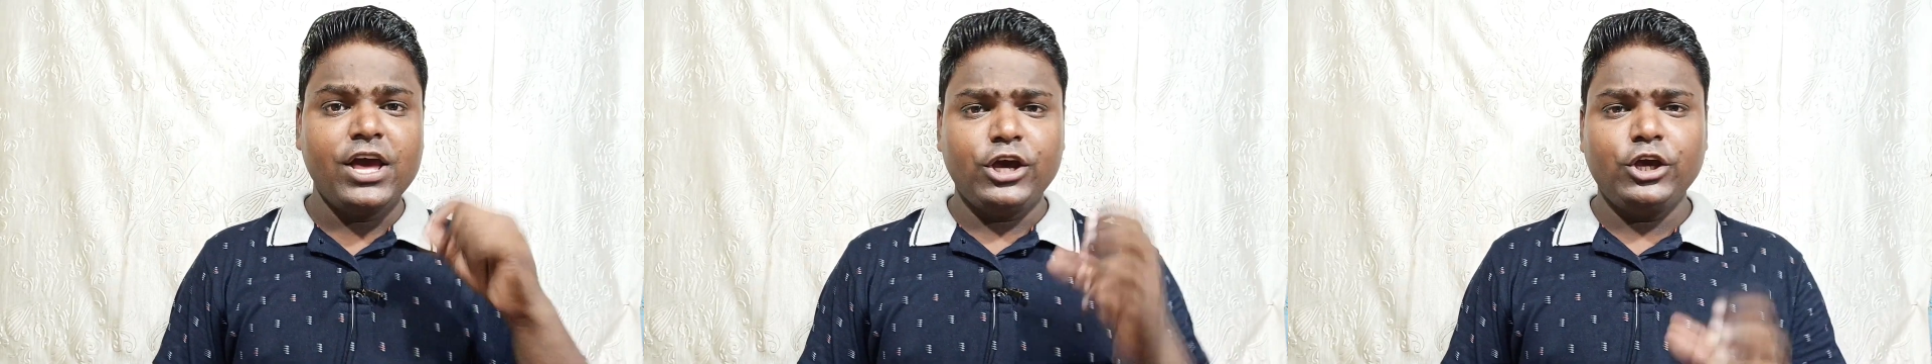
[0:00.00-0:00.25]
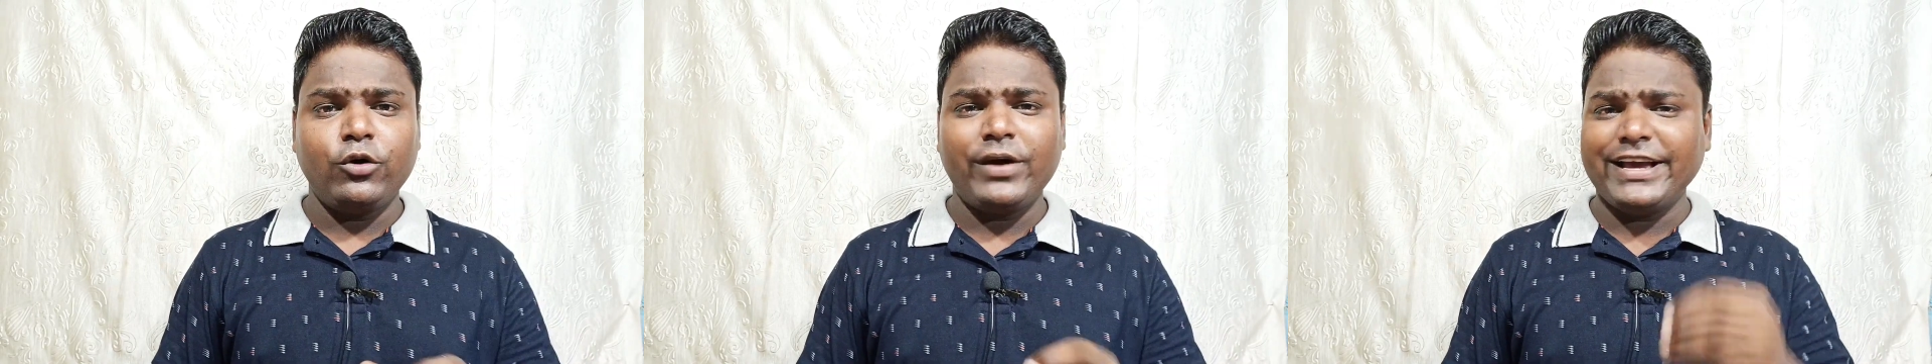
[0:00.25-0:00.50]

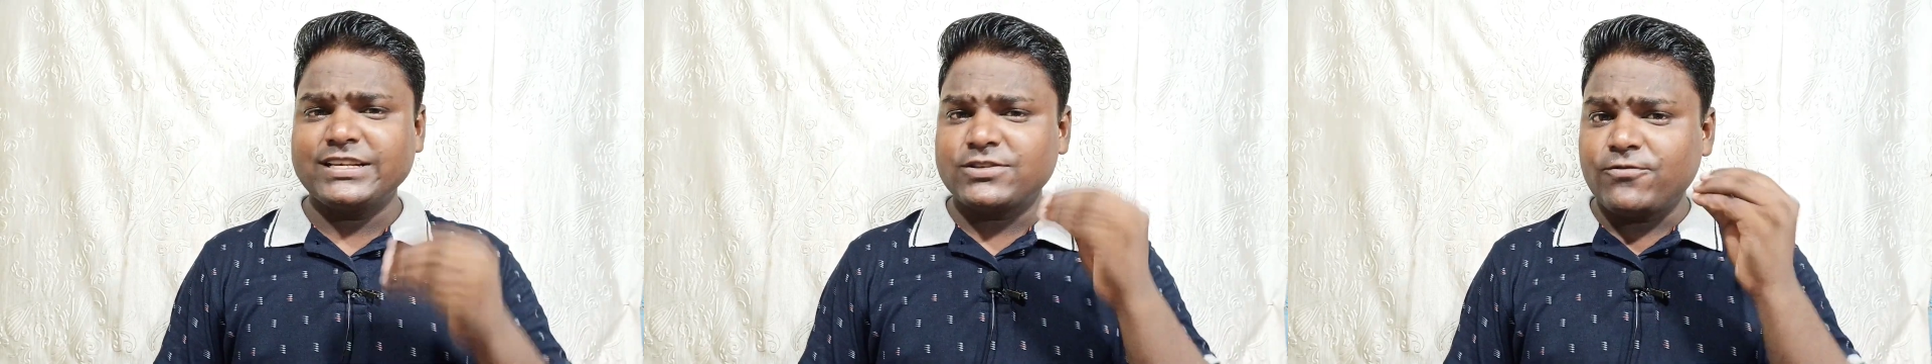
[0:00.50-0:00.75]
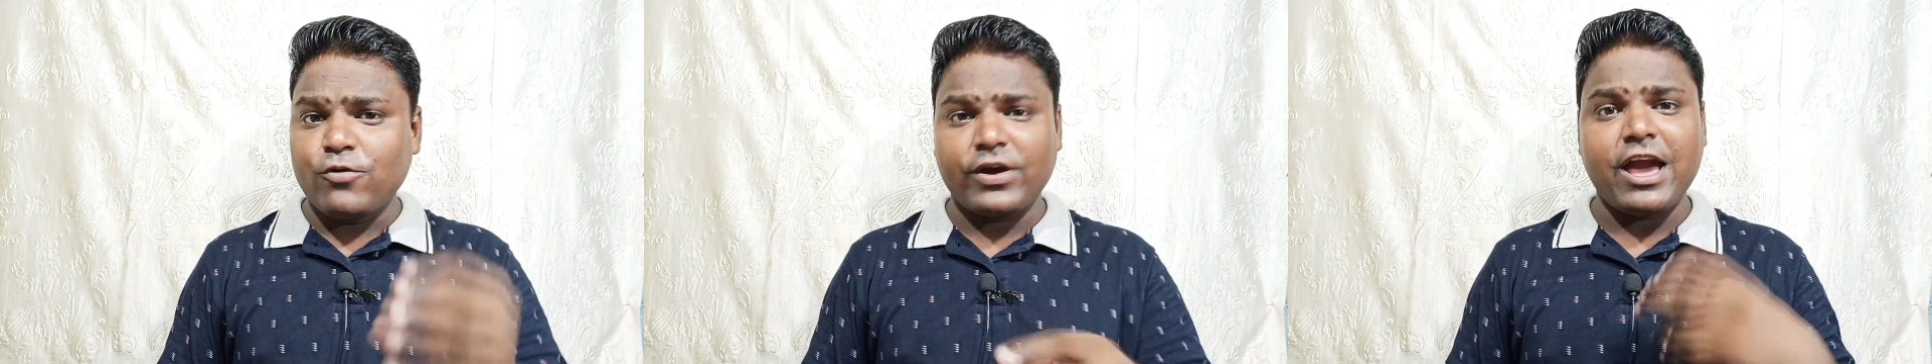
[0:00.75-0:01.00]
You know guys,
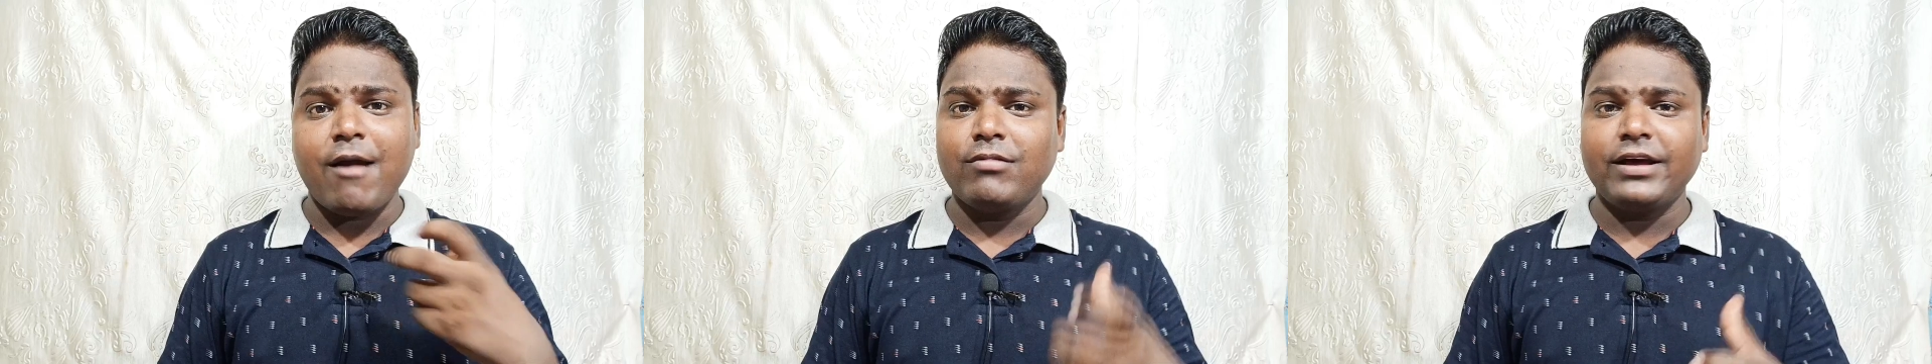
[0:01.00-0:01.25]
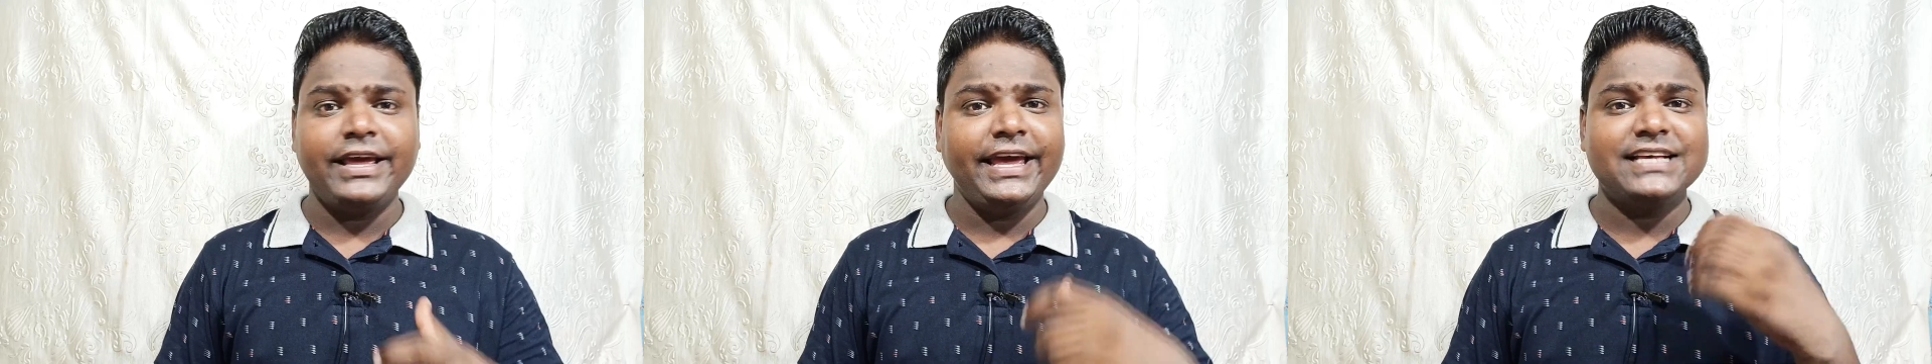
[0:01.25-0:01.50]

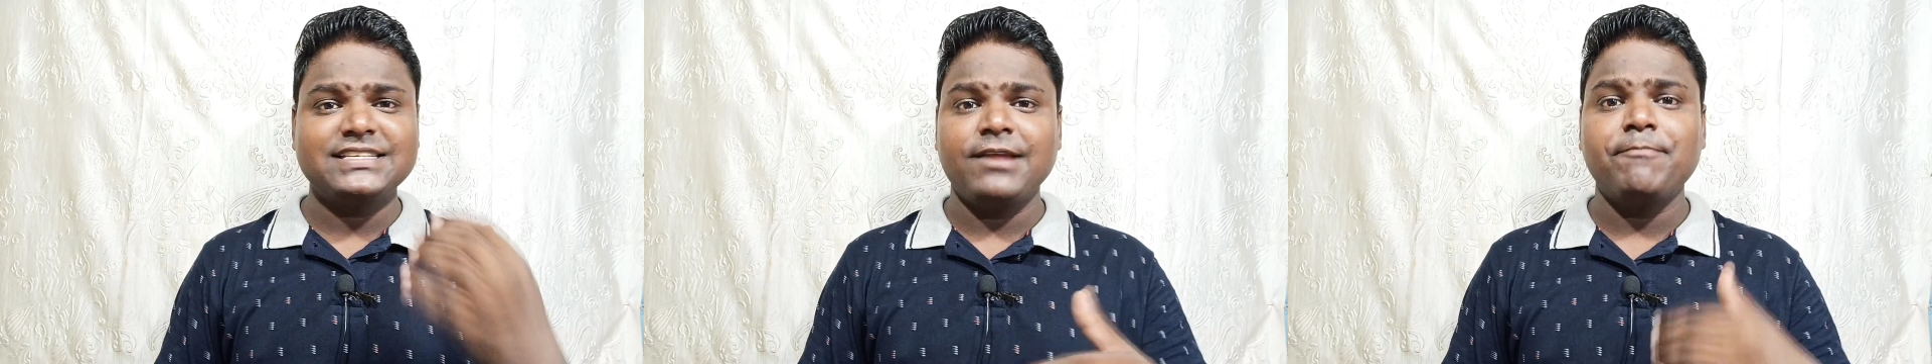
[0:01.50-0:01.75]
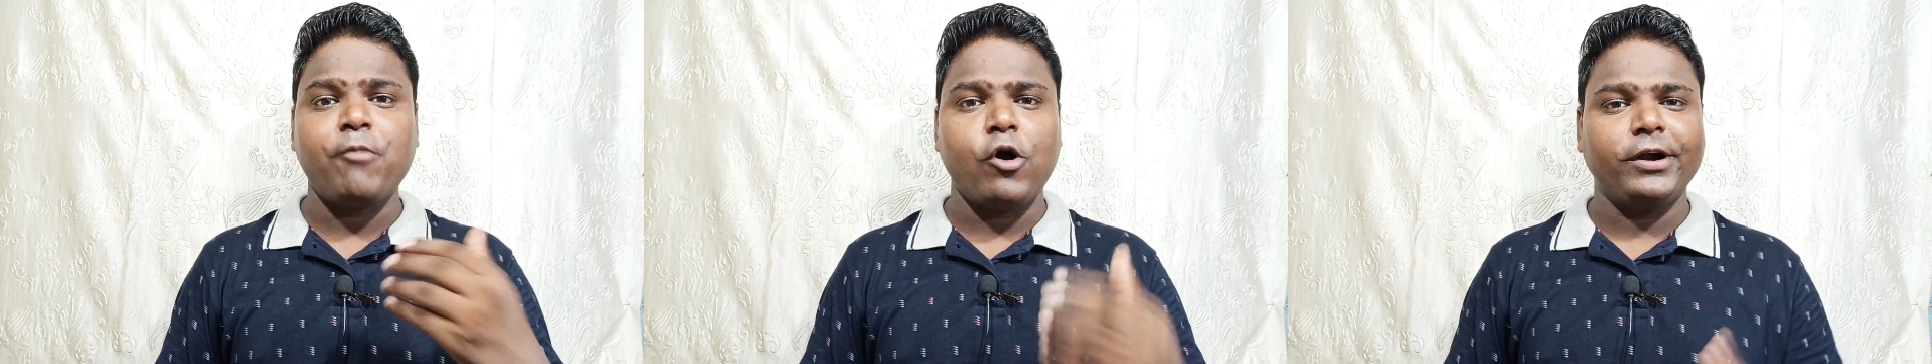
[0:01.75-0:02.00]
vocabulary is an
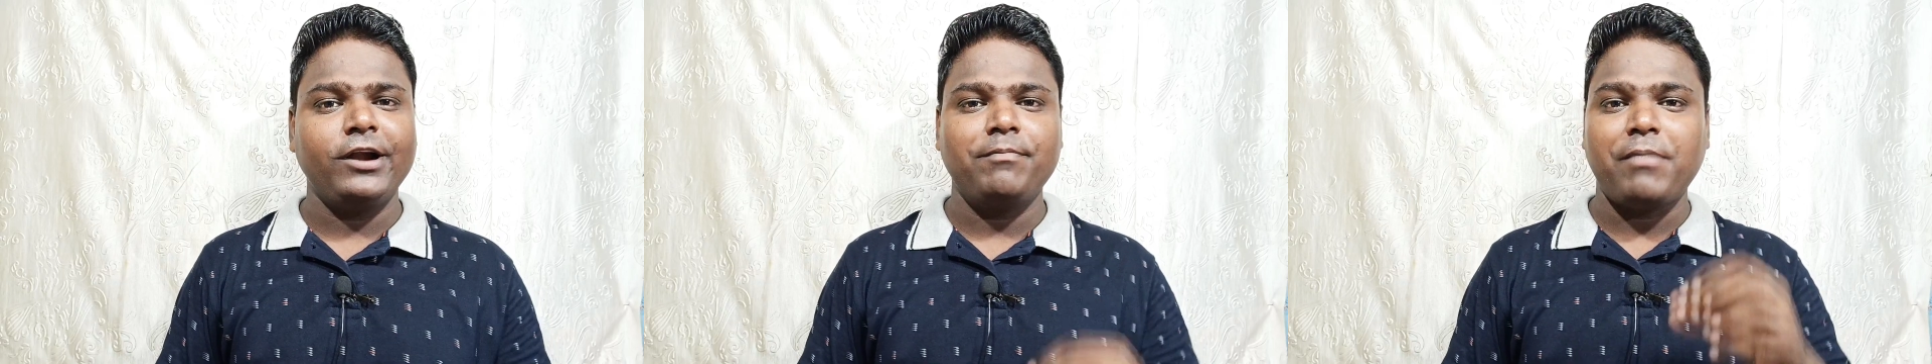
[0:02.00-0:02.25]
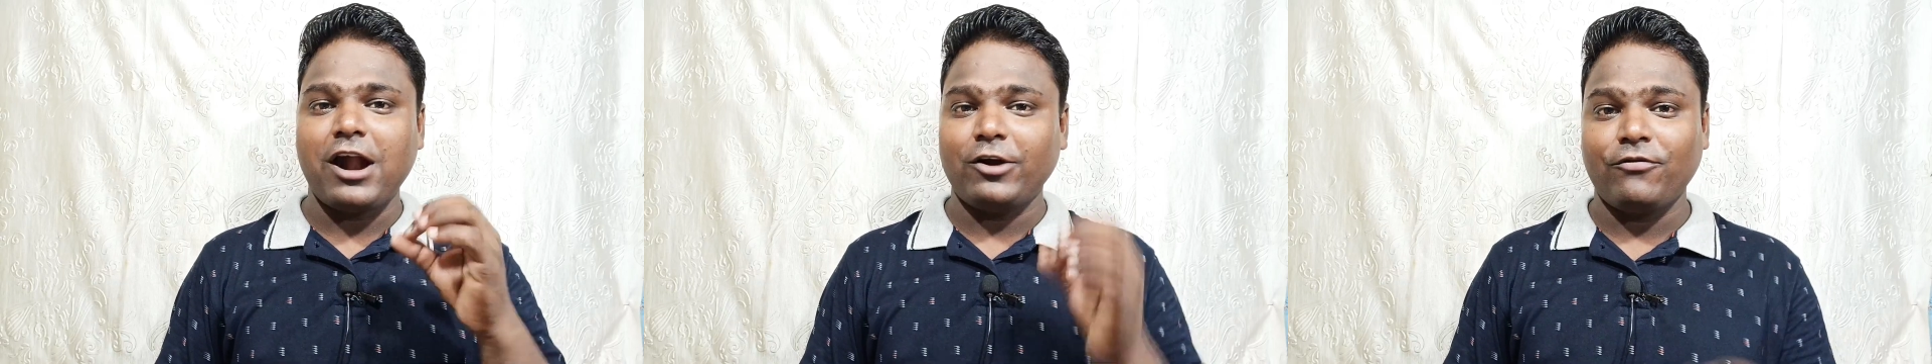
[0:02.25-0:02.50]
important
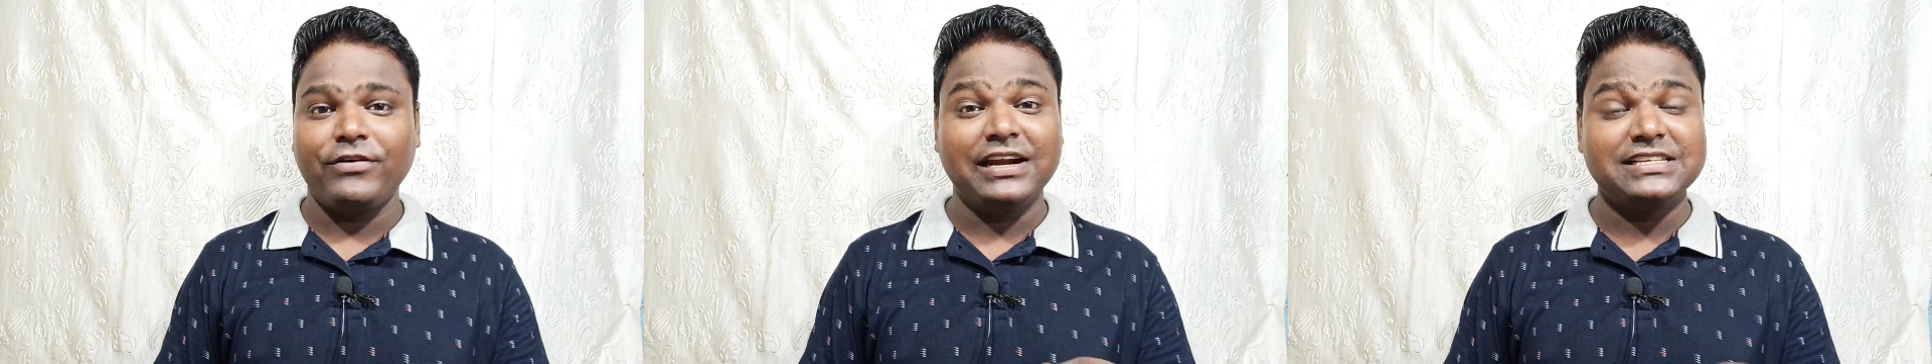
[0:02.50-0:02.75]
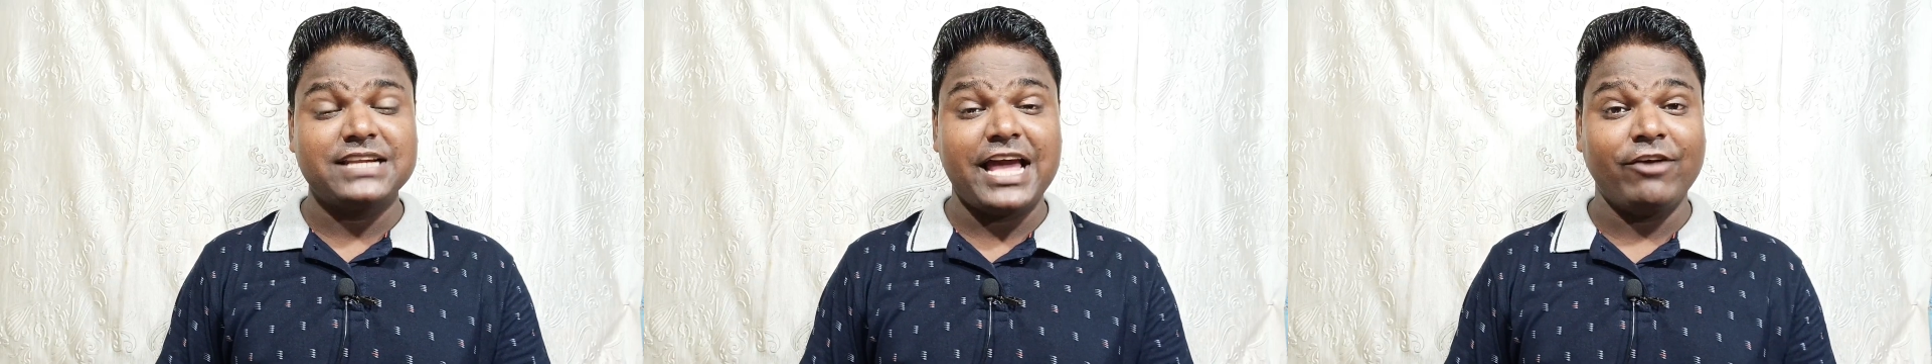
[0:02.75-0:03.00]
part of
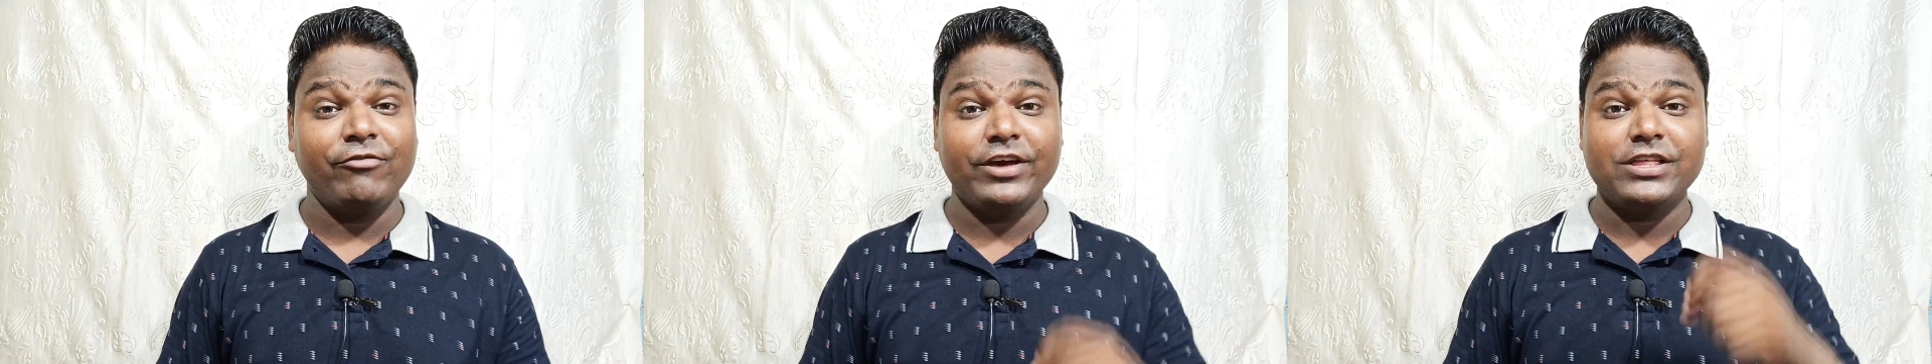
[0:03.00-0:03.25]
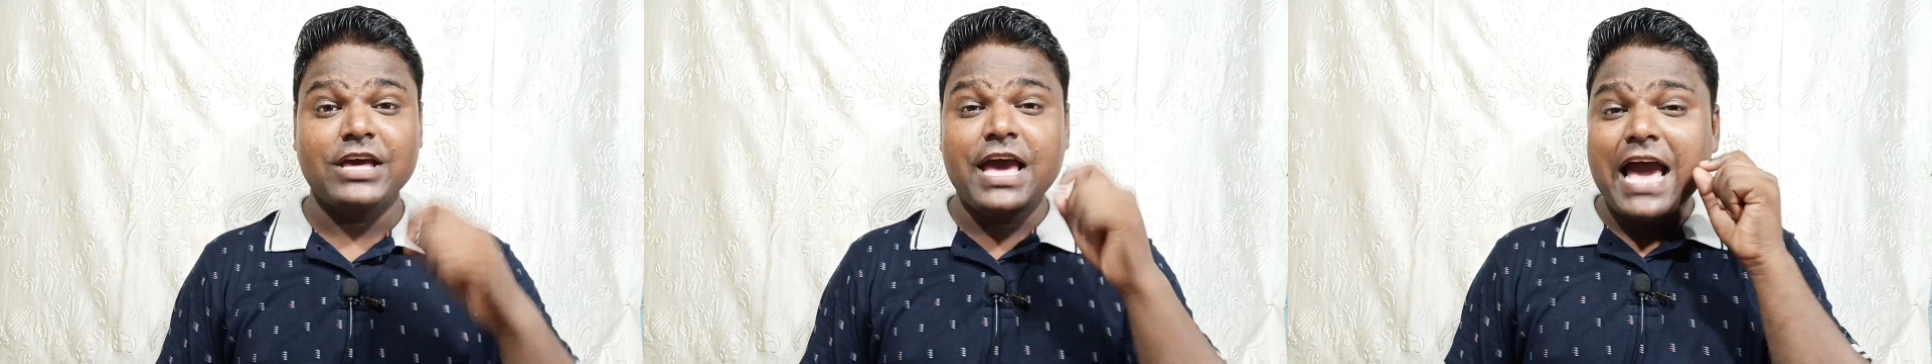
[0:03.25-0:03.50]
English language,